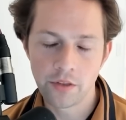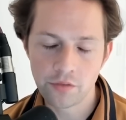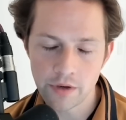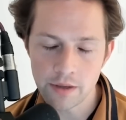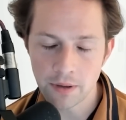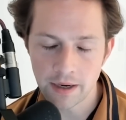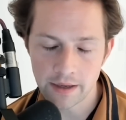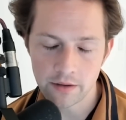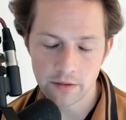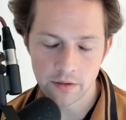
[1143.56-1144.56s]
the three
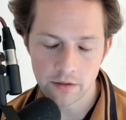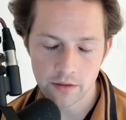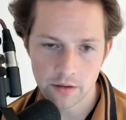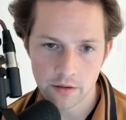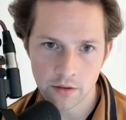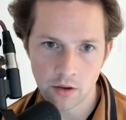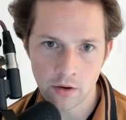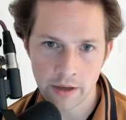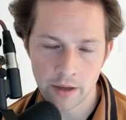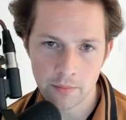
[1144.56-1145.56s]
players that
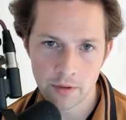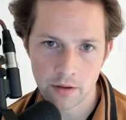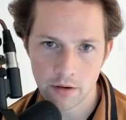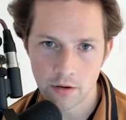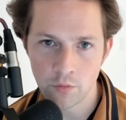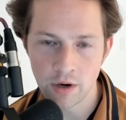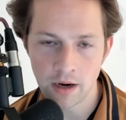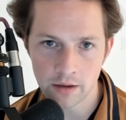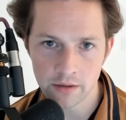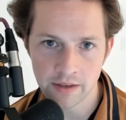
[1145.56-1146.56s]
I am
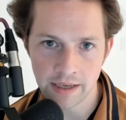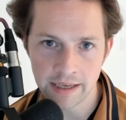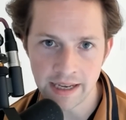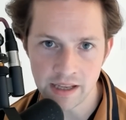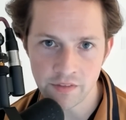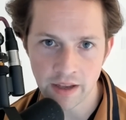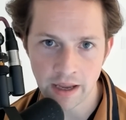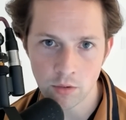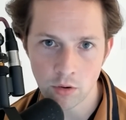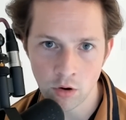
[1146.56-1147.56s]
reluctantly leaving
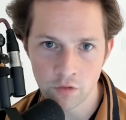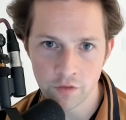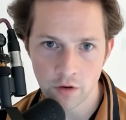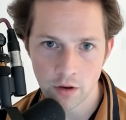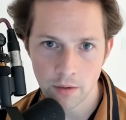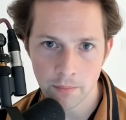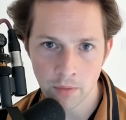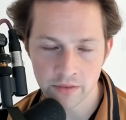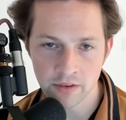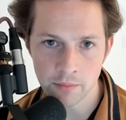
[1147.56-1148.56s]
out of
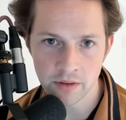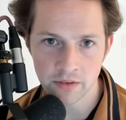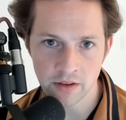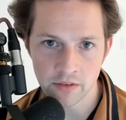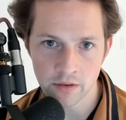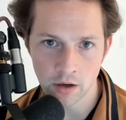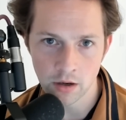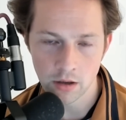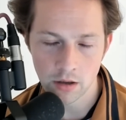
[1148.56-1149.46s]
my team of the season are